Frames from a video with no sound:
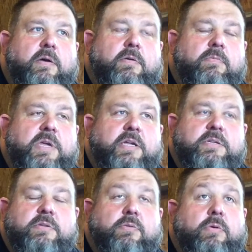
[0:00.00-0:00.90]
me
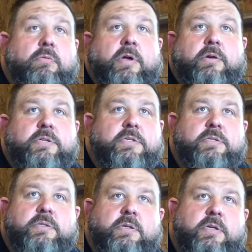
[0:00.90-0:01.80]
against Thor or what, or
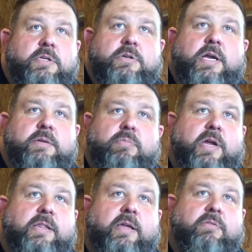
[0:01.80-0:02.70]
just trying to
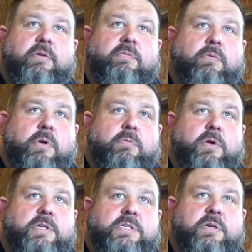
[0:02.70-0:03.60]
break that
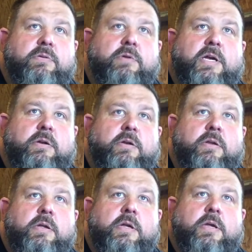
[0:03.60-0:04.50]
341 stone record.
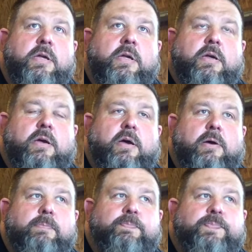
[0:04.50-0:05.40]

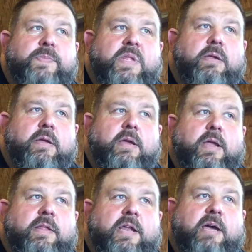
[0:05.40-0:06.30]

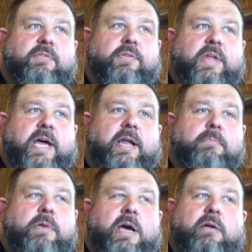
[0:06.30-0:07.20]
And then after that,
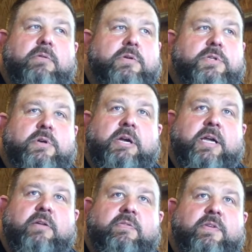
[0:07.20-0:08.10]
I'm not real sure. I
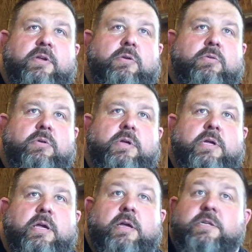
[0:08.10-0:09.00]
got a few,
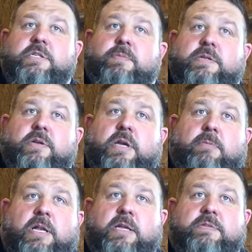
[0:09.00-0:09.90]
just depends on how
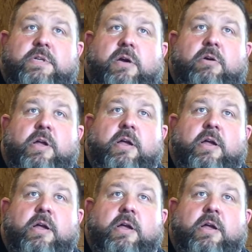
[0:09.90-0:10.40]
my lifts go.